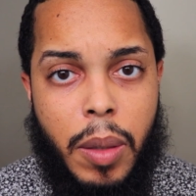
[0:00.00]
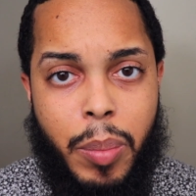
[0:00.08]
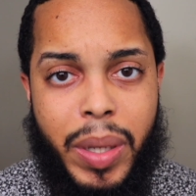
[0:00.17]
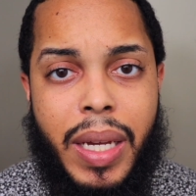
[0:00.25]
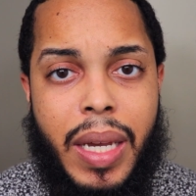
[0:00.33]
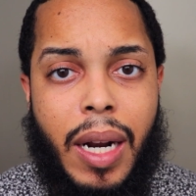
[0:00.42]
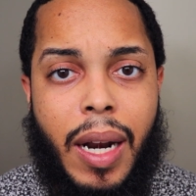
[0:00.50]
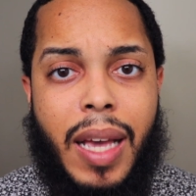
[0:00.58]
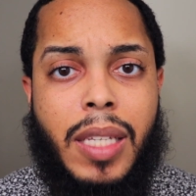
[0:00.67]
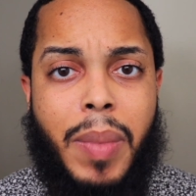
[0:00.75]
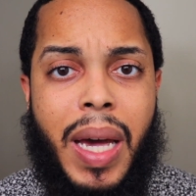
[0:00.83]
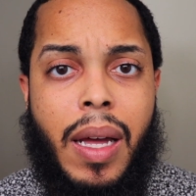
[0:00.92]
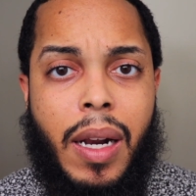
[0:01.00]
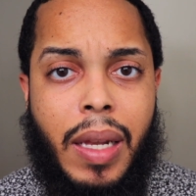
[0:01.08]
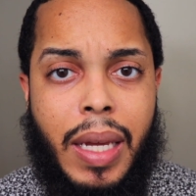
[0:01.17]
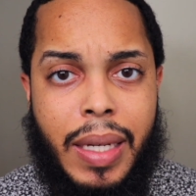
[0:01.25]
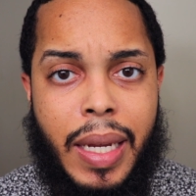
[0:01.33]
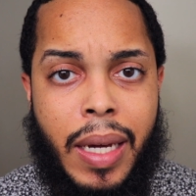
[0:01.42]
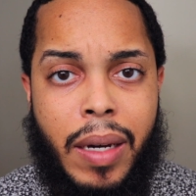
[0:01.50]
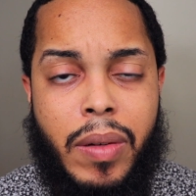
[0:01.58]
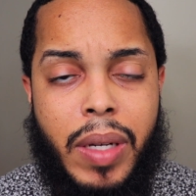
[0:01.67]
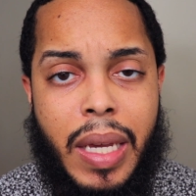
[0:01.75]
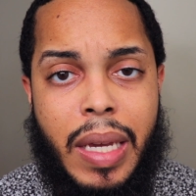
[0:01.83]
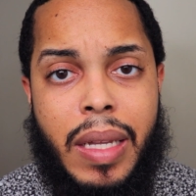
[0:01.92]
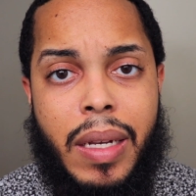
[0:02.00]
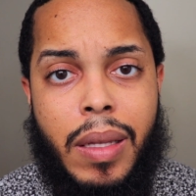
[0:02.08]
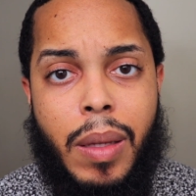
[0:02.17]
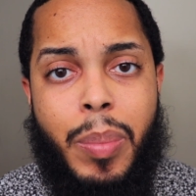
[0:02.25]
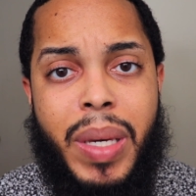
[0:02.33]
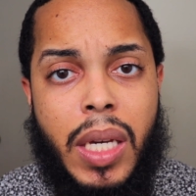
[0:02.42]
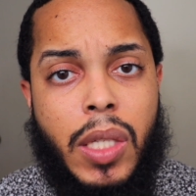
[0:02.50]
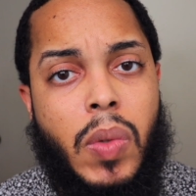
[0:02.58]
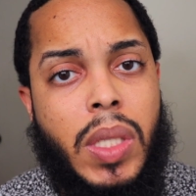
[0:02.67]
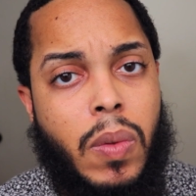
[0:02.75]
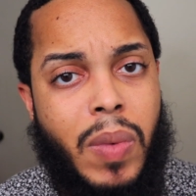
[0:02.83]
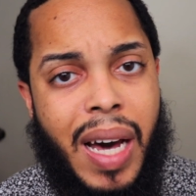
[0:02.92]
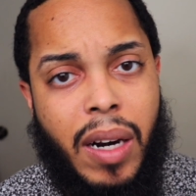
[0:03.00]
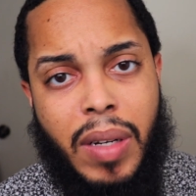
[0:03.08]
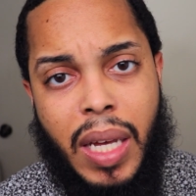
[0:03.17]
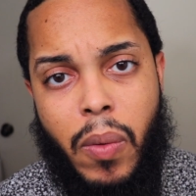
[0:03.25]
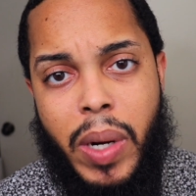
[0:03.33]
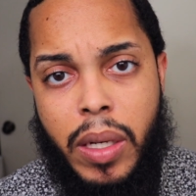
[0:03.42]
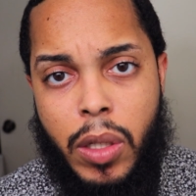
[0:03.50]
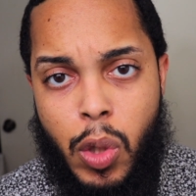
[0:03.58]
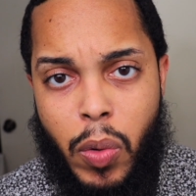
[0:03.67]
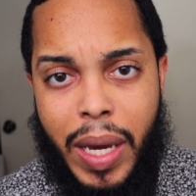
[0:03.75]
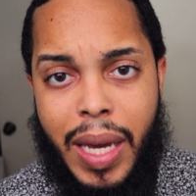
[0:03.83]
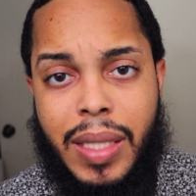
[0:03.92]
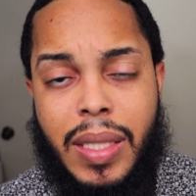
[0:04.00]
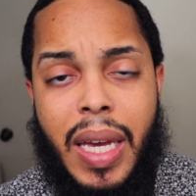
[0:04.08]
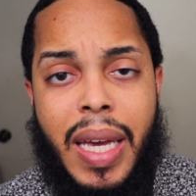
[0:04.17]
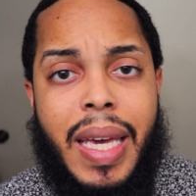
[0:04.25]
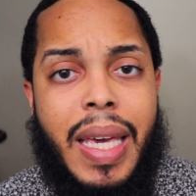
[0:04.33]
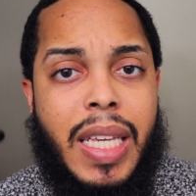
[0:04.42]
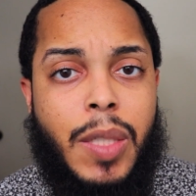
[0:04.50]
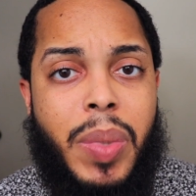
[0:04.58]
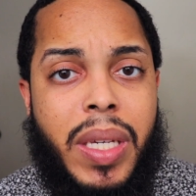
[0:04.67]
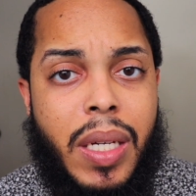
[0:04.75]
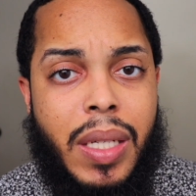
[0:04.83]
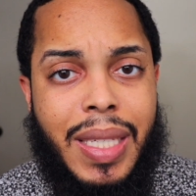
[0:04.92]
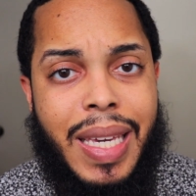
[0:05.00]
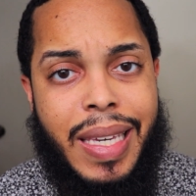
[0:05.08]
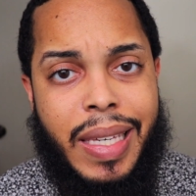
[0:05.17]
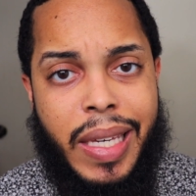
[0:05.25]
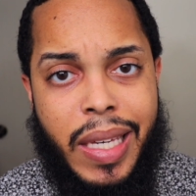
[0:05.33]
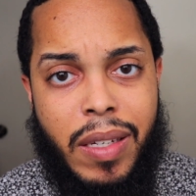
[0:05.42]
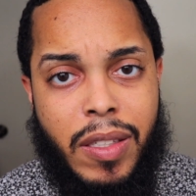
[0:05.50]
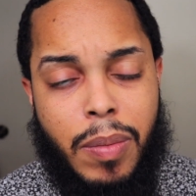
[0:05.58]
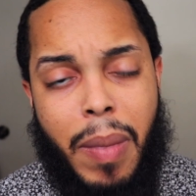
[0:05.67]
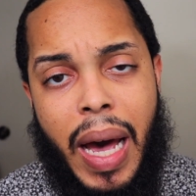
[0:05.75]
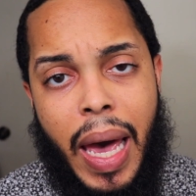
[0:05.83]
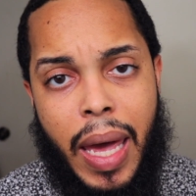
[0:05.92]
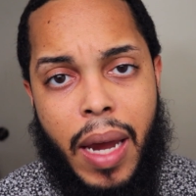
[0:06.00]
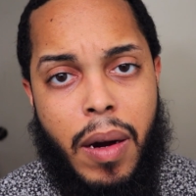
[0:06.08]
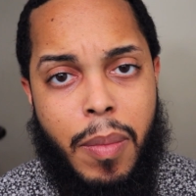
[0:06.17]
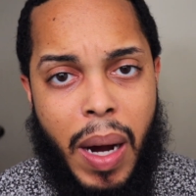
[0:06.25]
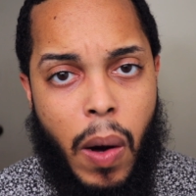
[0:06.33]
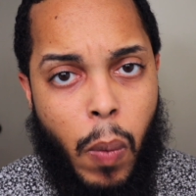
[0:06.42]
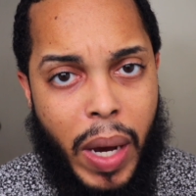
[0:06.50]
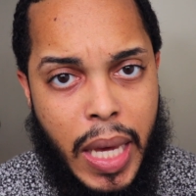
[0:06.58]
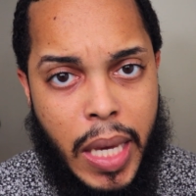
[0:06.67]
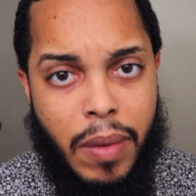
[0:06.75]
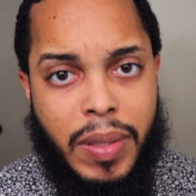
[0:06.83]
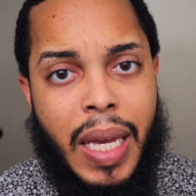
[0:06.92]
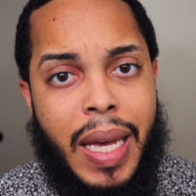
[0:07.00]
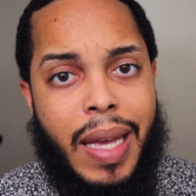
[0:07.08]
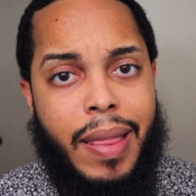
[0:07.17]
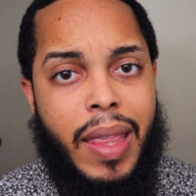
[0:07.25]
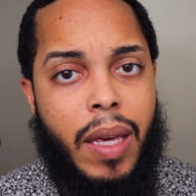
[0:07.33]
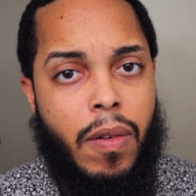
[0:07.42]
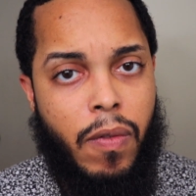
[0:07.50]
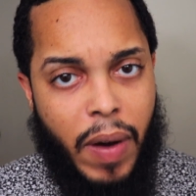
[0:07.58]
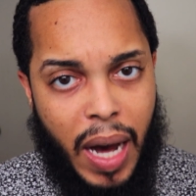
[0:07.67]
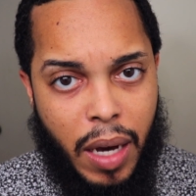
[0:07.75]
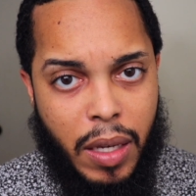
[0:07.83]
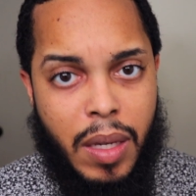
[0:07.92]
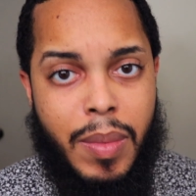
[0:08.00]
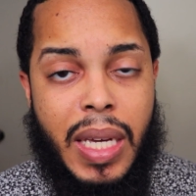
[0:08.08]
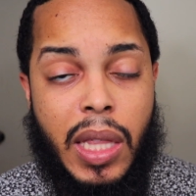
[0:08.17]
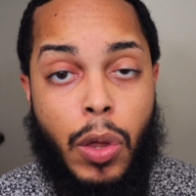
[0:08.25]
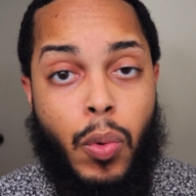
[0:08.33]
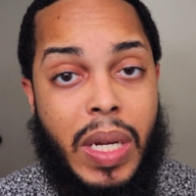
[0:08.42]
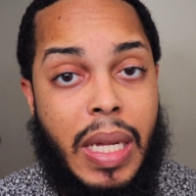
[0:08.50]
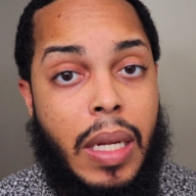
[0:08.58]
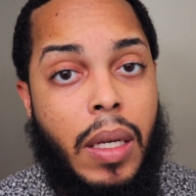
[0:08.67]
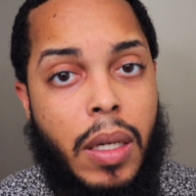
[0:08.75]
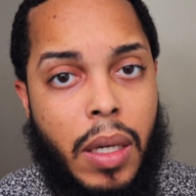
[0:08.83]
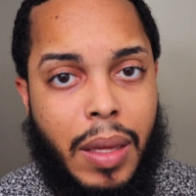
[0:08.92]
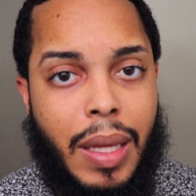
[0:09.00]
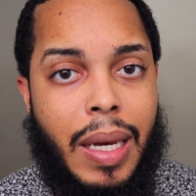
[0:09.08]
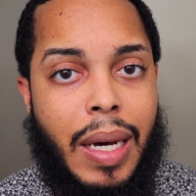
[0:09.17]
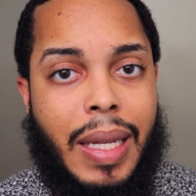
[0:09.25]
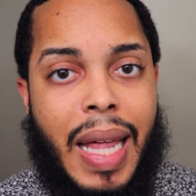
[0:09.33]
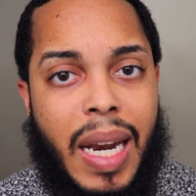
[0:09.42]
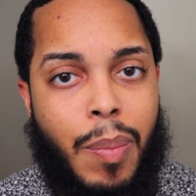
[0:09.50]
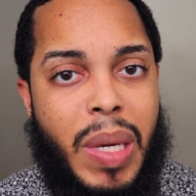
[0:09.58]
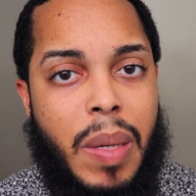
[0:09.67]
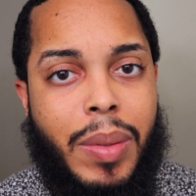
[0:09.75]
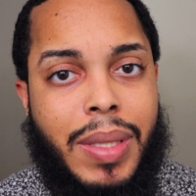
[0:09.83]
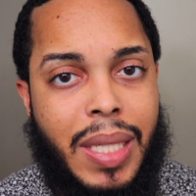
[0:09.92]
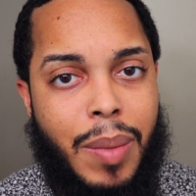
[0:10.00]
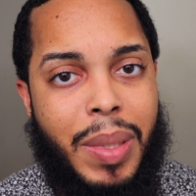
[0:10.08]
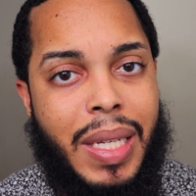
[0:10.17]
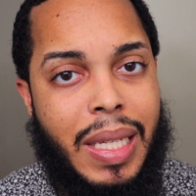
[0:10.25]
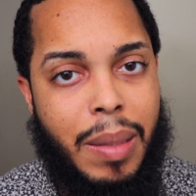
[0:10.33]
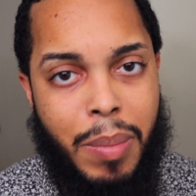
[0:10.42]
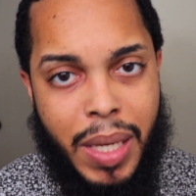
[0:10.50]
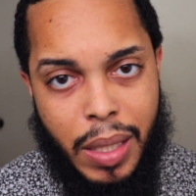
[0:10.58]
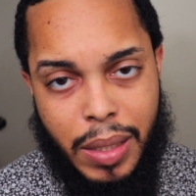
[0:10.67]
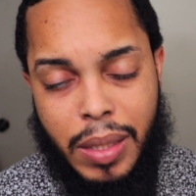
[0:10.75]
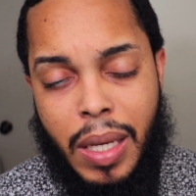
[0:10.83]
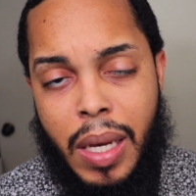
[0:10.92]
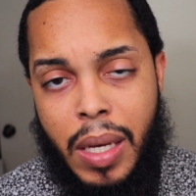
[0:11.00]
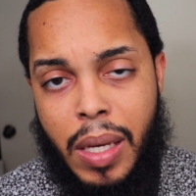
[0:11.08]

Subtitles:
but it allows my hair to lay down. And the biggest reason why I don't like wearing do-rags is because it gives my hair, my waves, that volume, that 3D look that a lot of people typically miss.